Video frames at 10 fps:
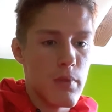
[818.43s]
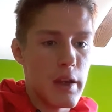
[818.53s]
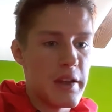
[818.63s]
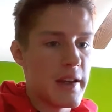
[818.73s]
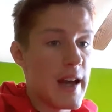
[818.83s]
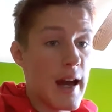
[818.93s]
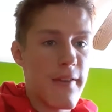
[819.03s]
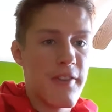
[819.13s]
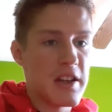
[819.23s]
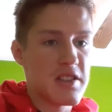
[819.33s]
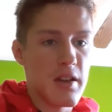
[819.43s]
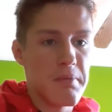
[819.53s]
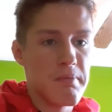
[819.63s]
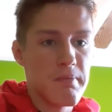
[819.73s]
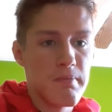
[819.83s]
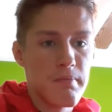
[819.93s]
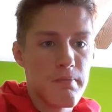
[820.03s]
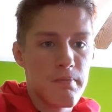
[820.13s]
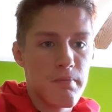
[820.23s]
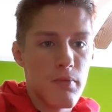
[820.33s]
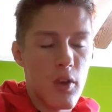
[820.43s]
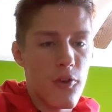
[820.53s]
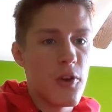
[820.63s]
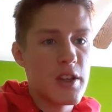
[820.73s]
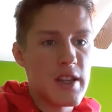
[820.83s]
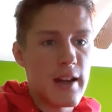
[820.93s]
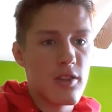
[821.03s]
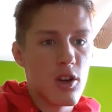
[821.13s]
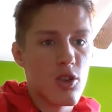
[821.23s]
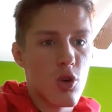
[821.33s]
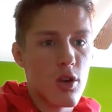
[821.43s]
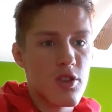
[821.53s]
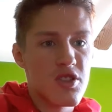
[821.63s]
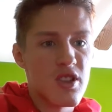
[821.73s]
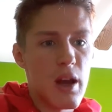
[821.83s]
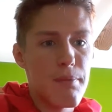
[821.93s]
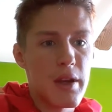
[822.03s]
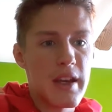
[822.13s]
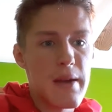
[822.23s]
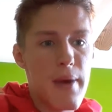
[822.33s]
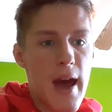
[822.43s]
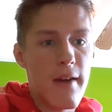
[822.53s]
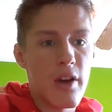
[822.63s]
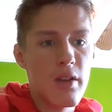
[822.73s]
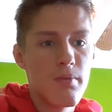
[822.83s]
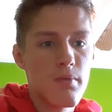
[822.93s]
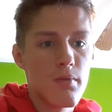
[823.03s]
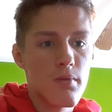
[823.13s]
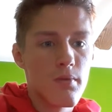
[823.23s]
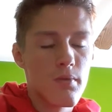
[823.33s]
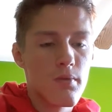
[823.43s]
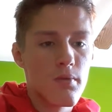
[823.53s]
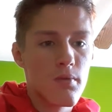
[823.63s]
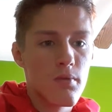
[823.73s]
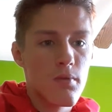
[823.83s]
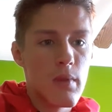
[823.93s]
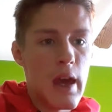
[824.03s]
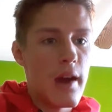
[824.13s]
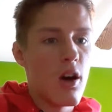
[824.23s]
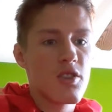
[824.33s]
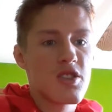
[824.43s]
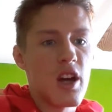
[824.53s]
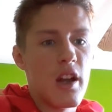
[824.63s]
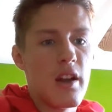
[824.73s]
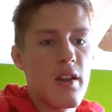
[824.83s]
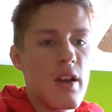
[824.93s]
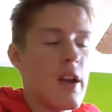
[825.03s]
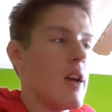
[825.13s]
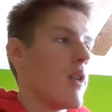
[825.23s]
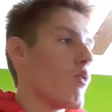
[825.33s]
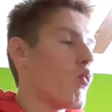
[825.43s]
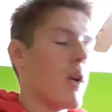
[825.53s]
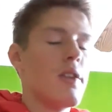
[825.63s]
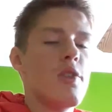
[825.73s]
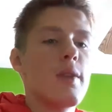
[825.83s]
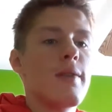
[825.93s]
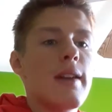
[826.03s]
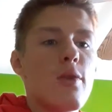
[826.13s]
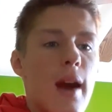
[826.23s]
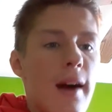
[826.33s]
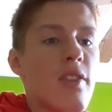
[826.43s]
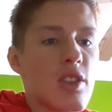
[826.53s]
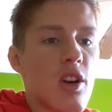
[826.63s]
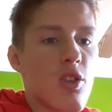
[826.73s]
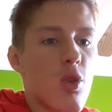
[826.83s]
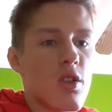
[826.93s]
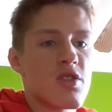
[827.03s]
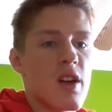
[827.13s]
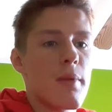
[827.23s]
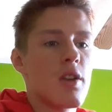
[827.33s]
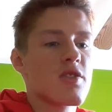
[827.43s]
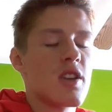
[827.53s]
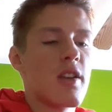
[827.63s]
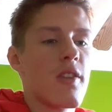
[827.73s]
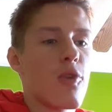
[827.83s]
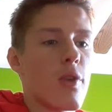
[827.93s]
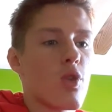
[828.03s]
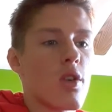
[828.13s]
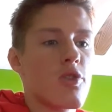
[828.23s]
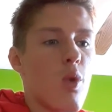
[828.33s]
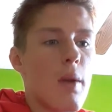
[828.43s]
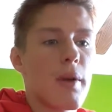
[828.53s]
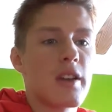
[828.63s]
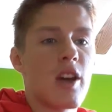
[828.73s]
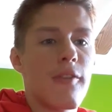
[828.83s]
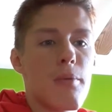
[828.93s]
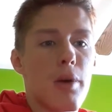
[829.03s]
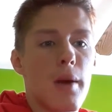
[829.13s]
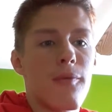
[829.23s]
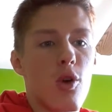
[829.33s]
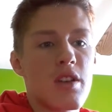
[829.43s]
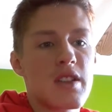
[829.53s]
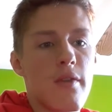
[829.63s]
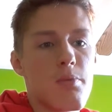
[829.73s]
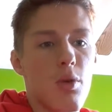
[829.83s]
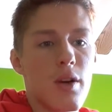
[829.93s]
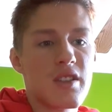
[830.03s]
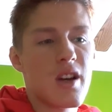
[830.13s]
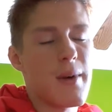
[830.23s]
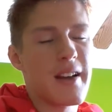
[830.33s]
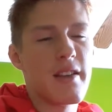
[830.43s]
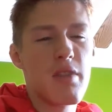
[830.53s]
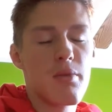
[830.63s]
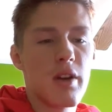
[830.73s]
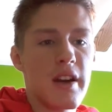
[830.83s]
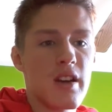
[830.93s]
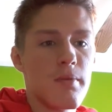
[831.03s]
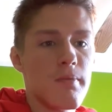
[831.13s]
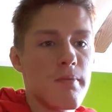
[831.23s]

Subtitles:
You got to fix it. You fix that third quarter slump you keep having. And all of a sudden, when you have a third quarter slump, all of a sudden in the fourth quarter, you want to play tough and put up 47 points. Come on, give me a break.